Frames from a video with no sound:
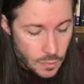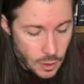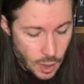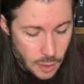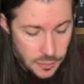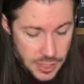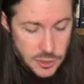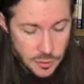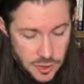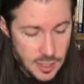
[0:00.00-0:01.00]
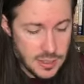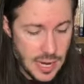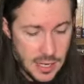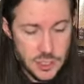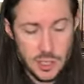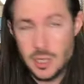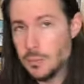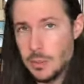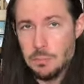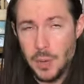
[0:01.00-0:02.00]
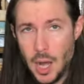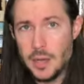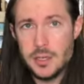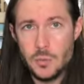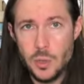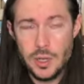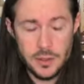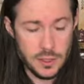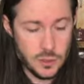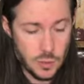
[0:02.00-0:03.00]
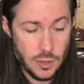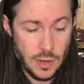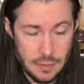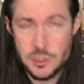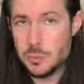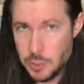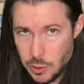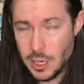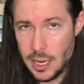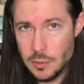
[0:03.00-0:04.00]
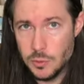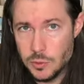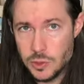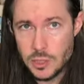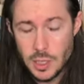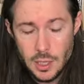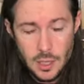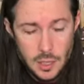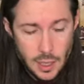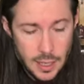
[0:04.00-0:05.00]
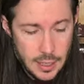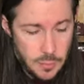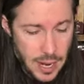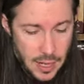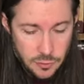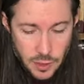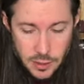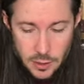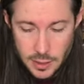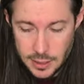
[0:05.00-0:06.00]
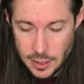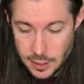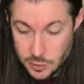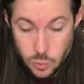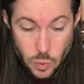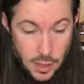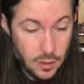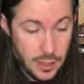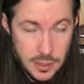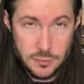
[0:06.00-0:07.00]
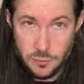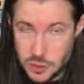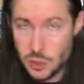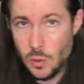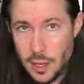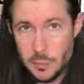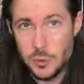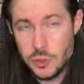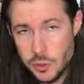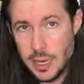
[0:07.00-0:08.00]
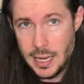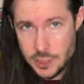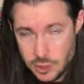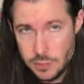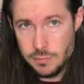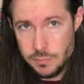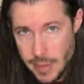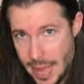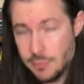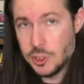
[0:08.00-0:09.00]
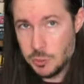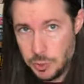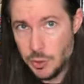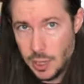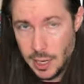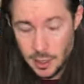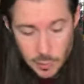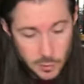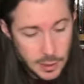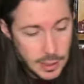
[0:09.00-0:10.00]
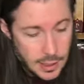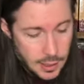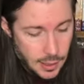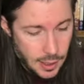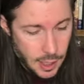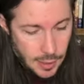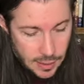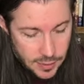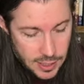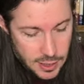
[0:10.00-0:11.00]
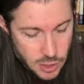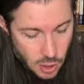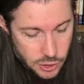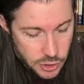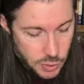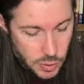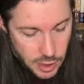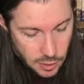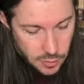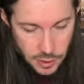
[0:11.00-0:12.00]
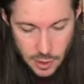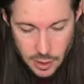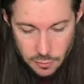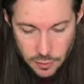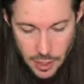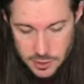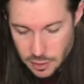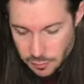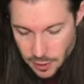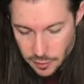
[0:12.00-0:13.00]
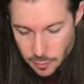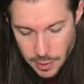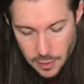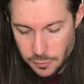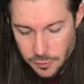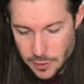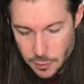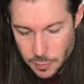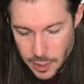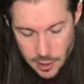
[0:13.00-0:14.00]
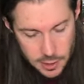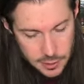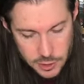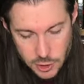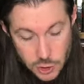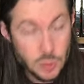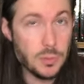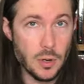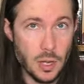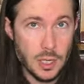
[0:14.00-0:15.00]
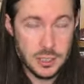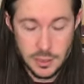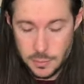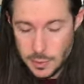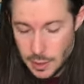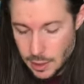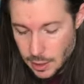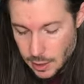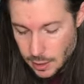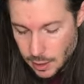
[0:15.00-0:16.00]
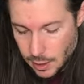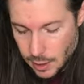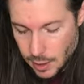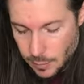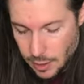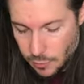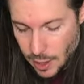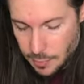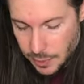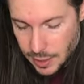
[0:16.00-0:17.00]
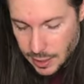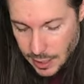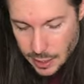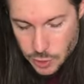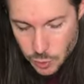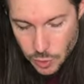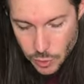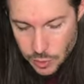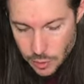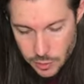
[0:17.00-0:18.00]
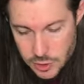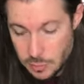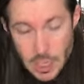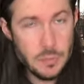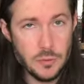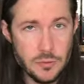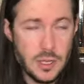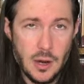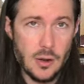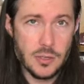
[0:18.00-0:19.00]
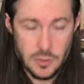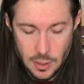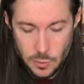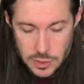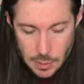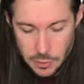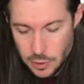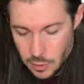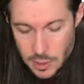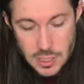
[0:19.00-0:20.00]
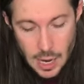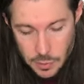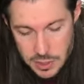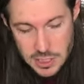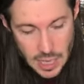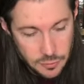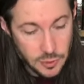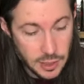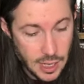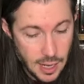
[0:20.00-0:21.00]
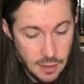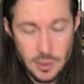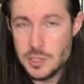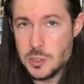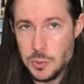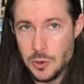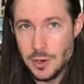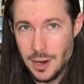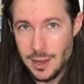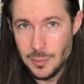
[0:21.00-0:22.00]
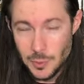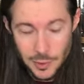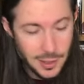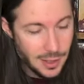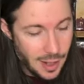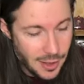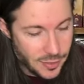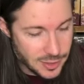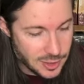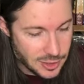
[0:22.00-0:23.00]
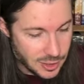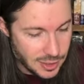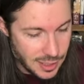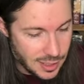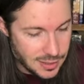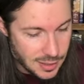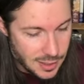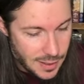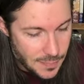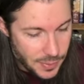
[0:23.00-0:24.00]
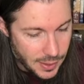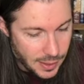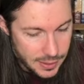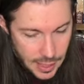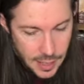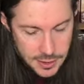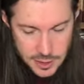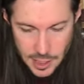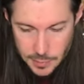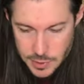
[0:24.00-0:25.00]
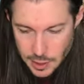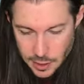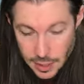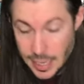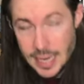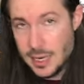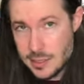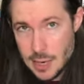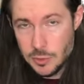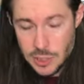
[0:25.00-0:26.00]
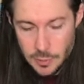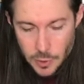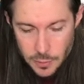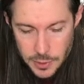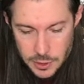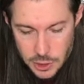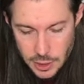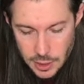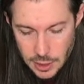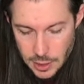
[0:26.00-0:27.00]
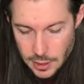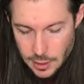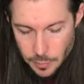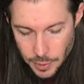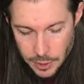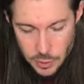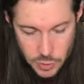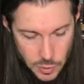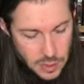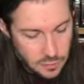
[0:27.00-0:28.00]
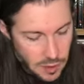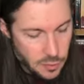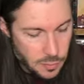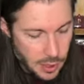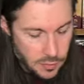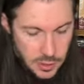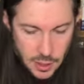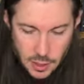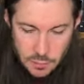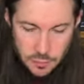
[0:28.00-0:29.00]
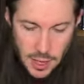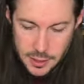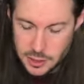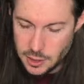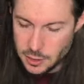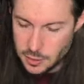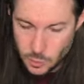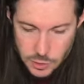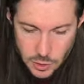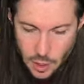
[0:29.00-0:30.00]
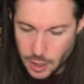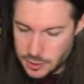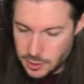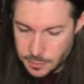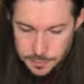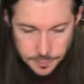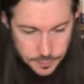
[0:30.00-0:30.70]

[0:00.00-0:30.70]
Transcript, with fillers: Um, these are things that actually can be bonded with, as you could have spirit animals uh, in Pathfinder, a, as well as physical animals, you can actually have a spirit animal. Um, and these are two here the Cunning Fox and the Feathered Bear. The Feathered Bear is super awesome. Um, if I played a druid or some type of character that was able to do this, I would definitely have a spirit animal. I think that's such a neat uh, concept in, uh, in any tabletop RPG. But you do get the Feathered Bear and the Cunning Fox here, which are awesome.